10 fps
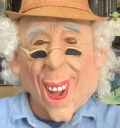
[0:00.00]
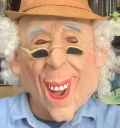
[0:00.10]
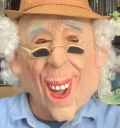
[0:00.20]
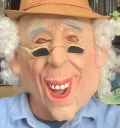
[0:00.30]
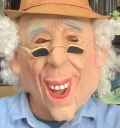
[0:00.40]

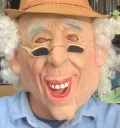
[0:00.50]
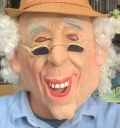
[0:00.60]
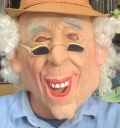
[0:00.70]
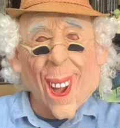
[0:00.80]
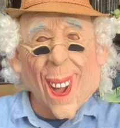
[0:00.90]
Gauche
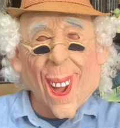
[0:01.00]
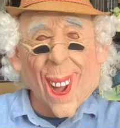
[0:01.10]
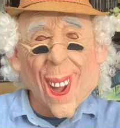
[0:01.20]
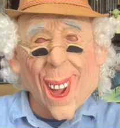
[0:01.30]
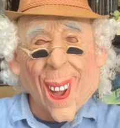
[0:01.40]
also
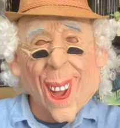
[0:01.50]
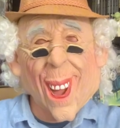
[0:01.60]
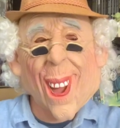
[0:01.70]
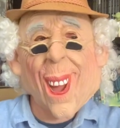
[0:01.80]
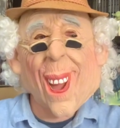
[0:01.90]
wants
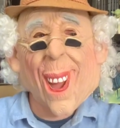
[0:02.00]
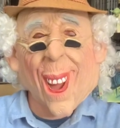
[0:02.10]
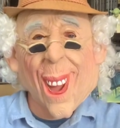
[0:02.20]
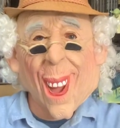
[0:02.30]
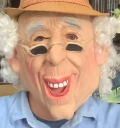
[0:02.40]
the
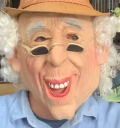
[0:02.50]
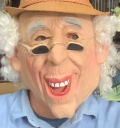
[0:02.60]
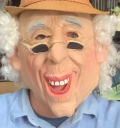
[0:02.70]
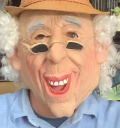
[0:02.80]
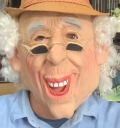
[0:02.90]
sword.
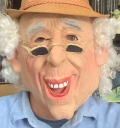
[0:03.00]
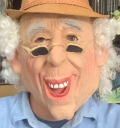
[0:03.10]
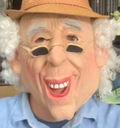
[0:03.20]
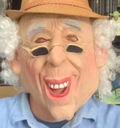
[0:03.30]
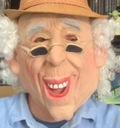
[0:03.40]

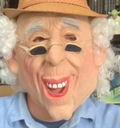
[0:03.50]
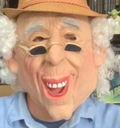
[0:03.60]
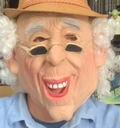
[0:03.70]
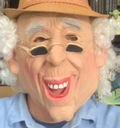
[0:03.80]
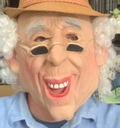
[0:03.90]
He, he
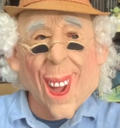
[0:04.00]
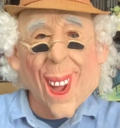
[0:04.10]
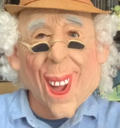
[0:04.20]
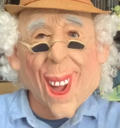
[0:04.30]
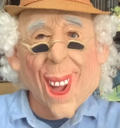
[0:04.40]
uh, wants
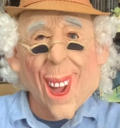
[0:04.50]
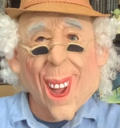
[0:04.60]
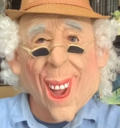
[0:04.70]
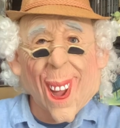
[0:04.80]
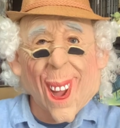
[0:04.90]
the,
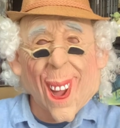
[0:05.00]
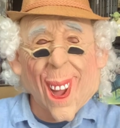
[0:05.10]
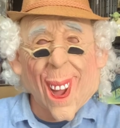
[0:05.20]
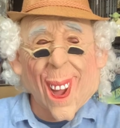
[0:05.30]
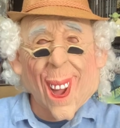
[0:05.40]

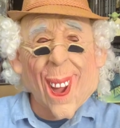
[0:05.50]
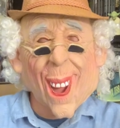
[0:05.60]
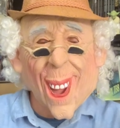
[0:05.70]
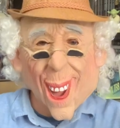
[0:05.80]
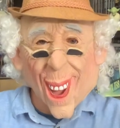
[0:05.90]
the
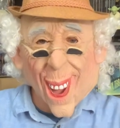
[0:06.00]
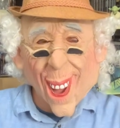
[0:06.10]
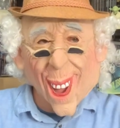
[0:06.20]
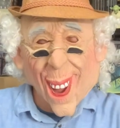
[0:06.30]
ancient sword.